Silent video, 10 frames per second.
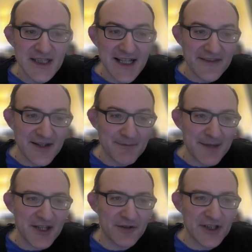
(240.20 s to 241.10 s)
And then
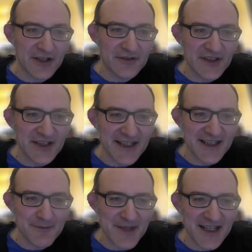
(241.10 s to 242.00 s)
maybe, who knows, a knight
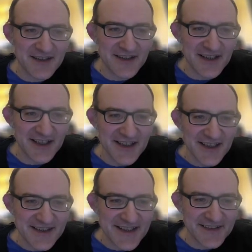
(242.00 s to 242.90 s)
coming in
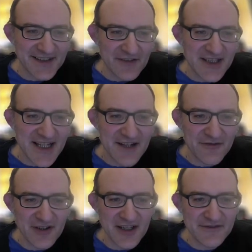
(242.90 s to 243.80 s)
d7,
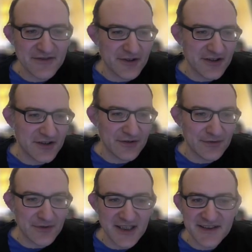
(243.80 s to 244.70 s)
e5
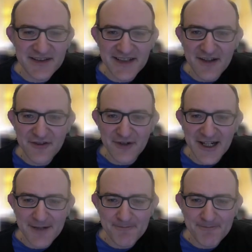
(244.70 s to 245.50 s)
to d3.